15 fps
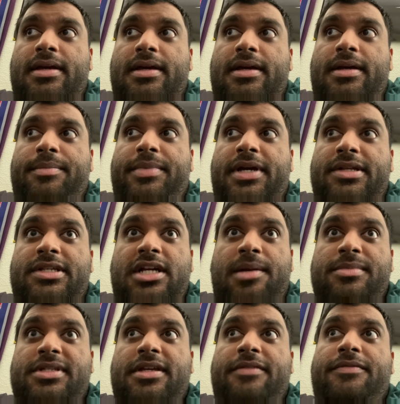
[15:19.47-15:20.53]
But in
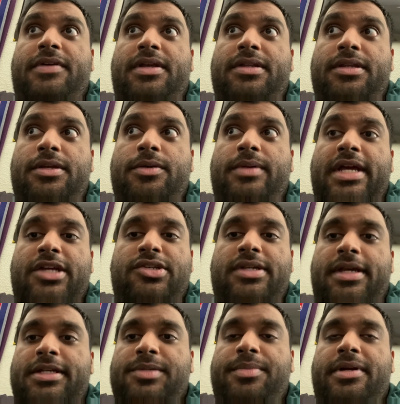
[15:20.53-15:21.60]
terms of a new next-gen
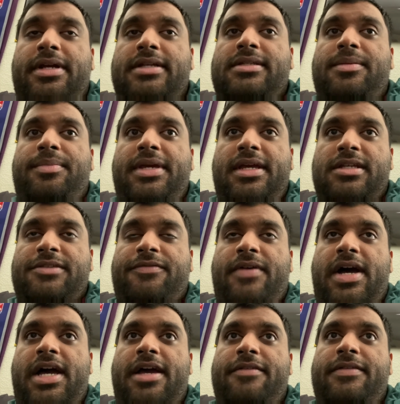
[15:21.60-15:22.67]
experience, the
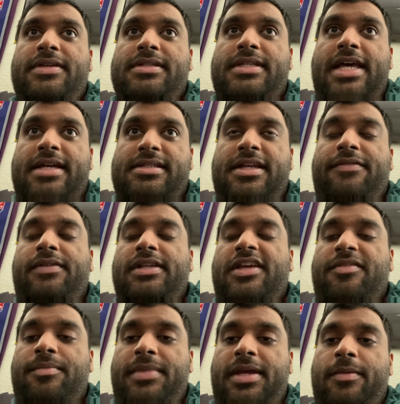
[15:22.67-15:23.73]
PS5 has definitely
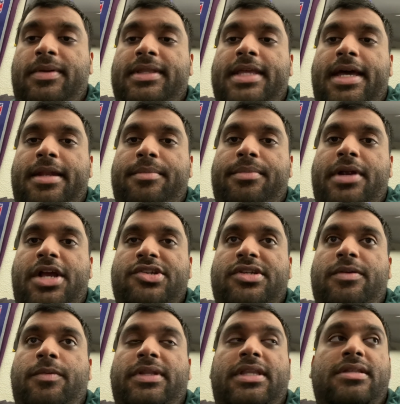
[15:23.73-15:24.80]
left me with that impression
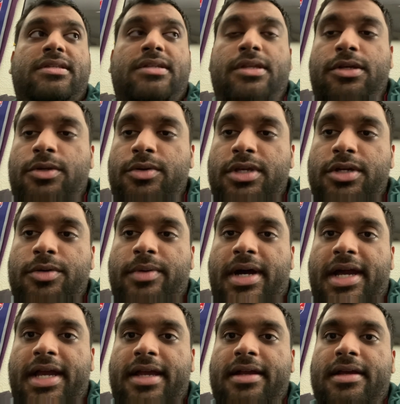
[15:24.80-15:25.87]
with its new
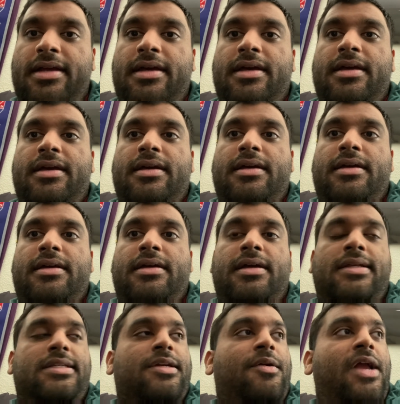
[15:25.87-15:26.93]
UI,
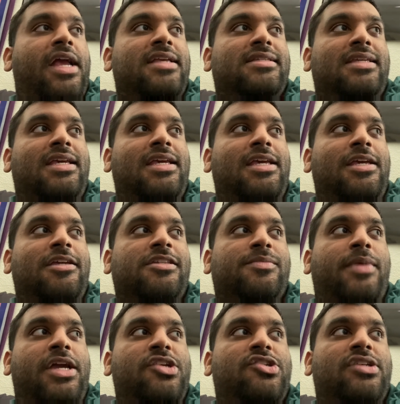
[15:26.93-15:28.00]
its crazy
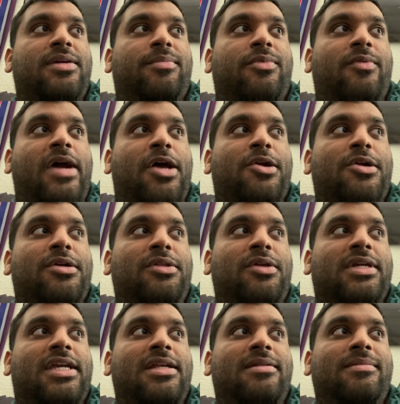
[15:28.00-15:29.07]
spaceship
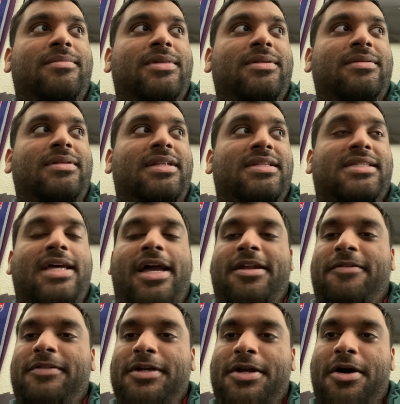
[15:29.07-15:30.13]
router-looking design
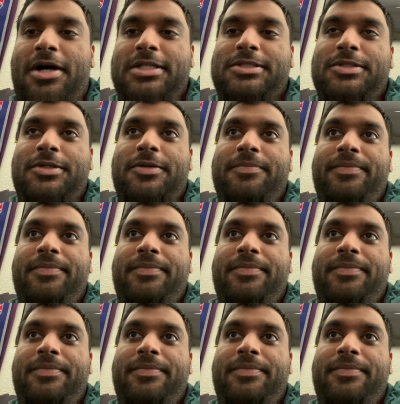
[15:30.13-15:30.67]
of the console.